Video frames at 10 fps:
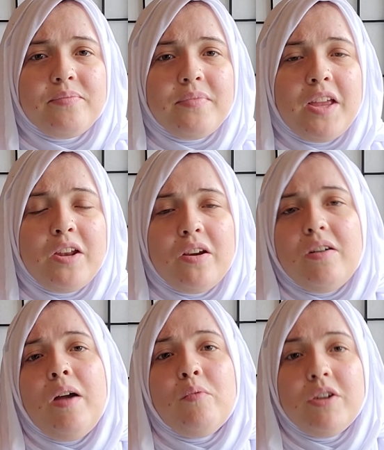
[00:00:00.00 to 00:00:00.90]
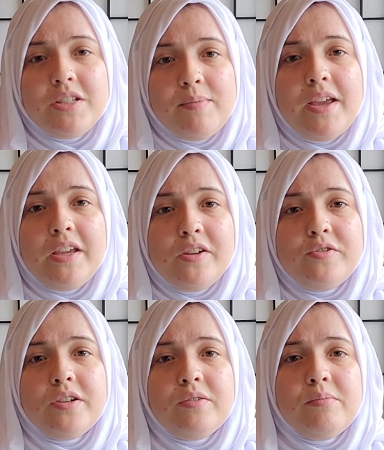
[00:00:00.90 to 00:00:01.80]
you know, I want to make
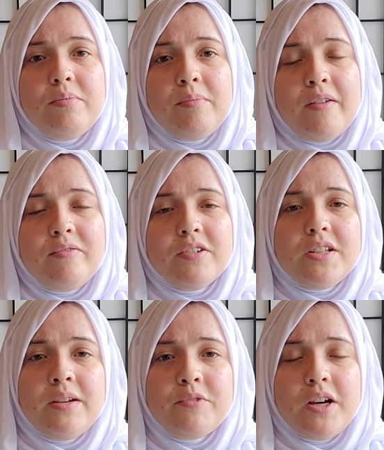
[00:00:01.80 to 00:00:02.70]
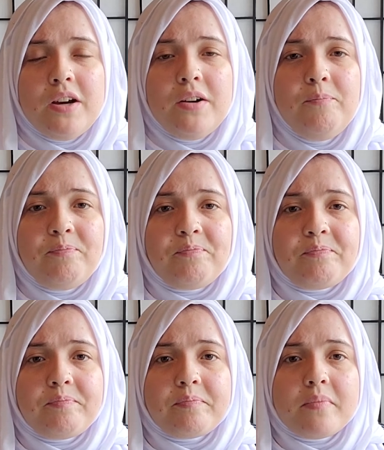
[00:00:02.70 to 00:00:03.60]
YouTube my full-time job,
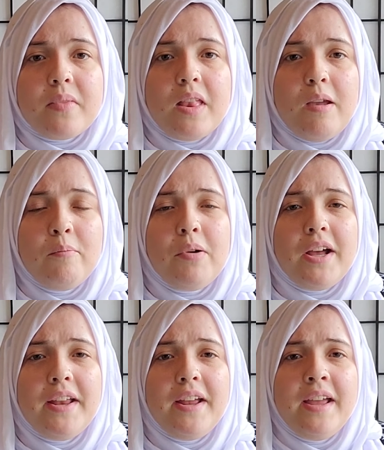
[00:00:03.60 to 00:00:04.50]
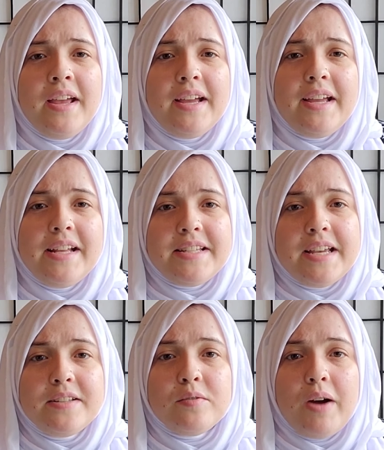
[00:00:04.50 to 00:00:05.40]
but it
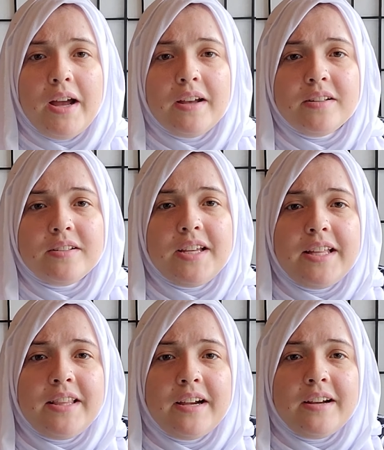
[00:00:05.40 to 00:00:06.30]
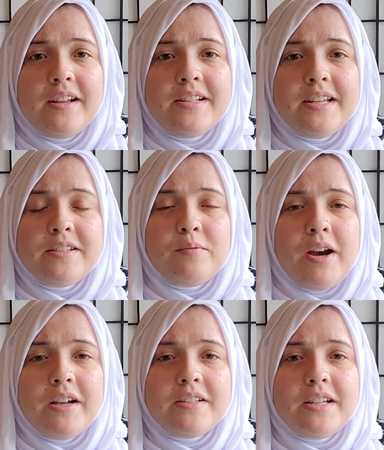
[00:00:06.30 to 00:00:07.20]
takes a while to get there. It takes a
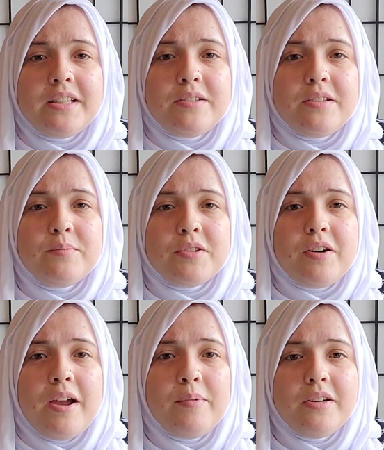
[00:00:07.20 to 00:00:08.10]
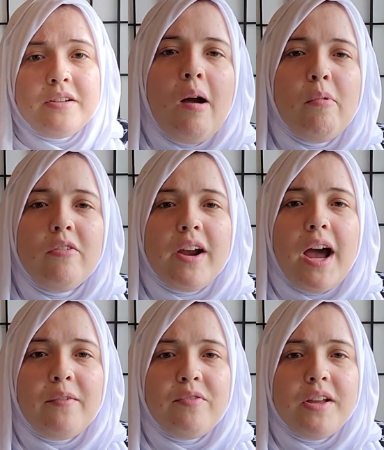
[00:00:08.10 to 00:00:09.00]
while to get the subscribers. I'm over
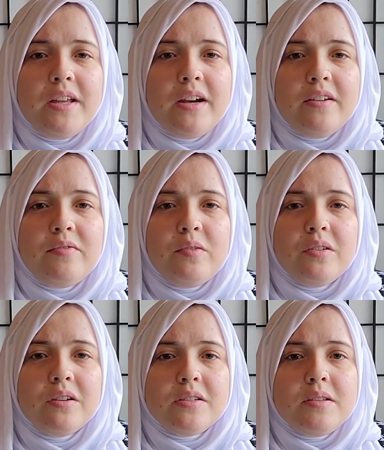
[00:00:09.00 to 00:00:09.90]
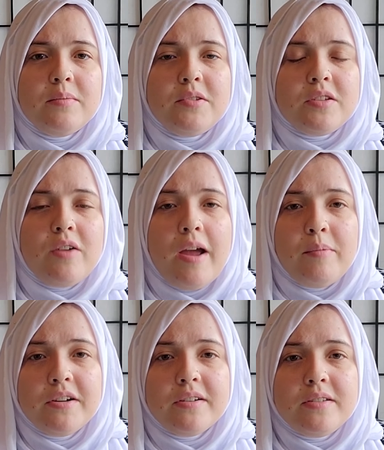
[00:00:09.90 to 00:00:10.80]
halfway there for
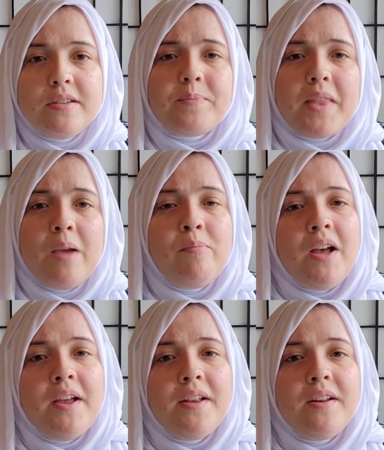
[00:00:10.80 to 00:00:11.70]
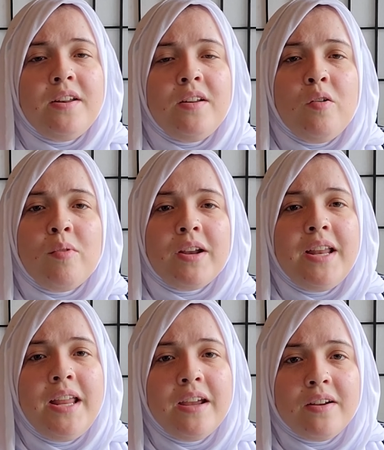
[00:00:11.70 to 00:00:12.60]
subscribers, but nowhere
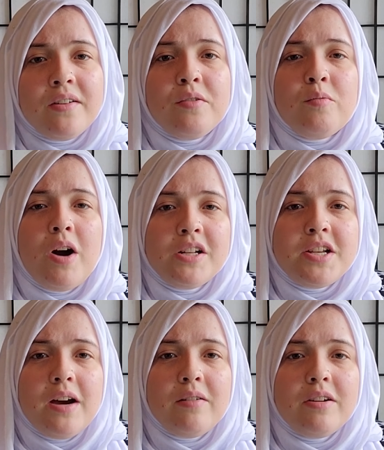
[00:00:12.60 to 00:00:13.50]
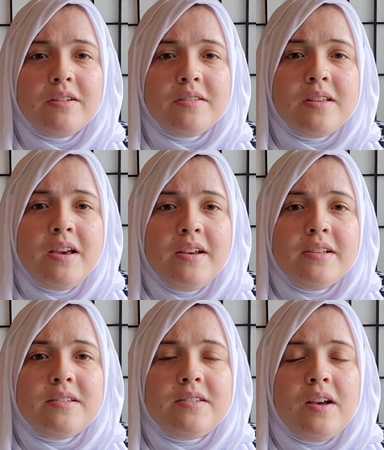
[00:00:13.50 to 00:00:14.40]
near the watch hours.
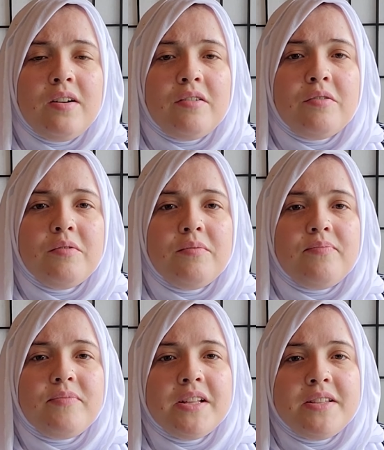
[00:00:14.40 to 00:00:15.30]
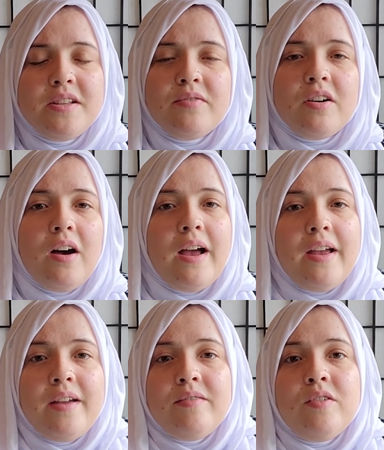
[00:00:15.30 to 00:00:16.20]
So it's difficult.
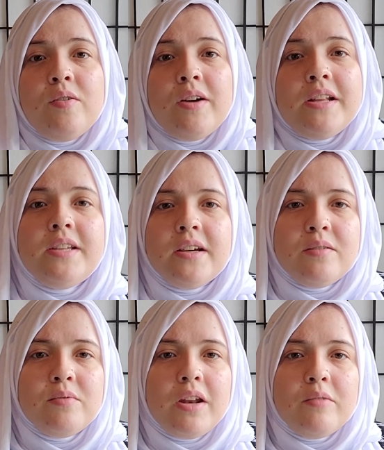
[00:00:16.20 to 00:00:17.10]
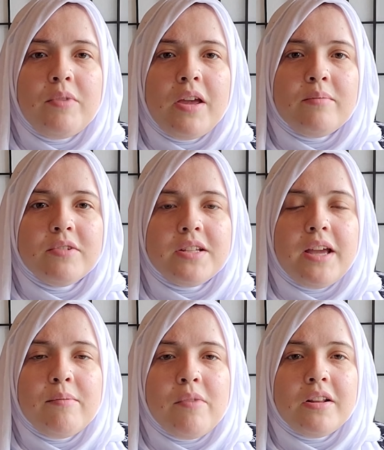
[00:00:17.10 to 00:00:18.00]
I have no idea when I'll be able to
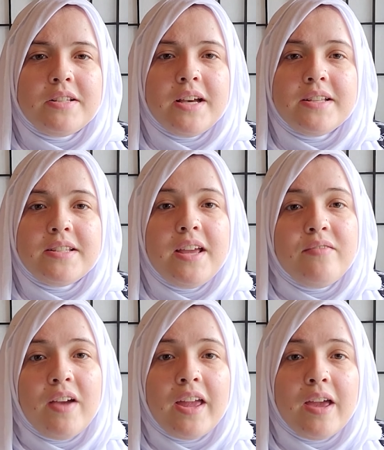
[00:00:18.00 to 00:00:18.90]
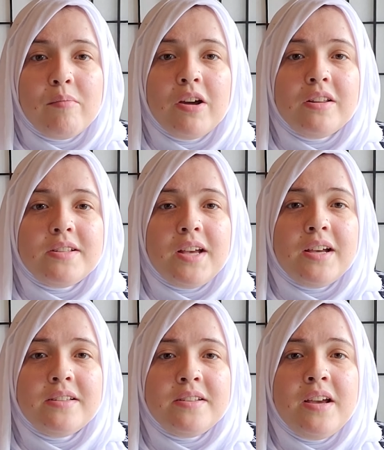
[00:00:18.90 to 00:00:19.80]
get monetized, if I get
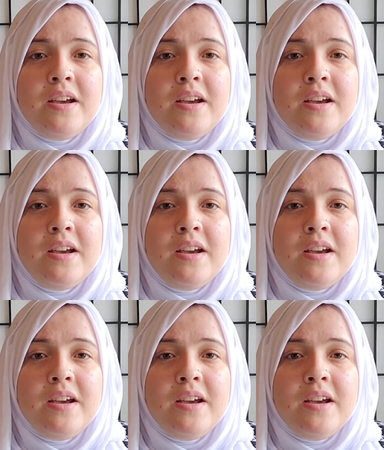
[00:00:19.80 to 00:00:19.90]
monetized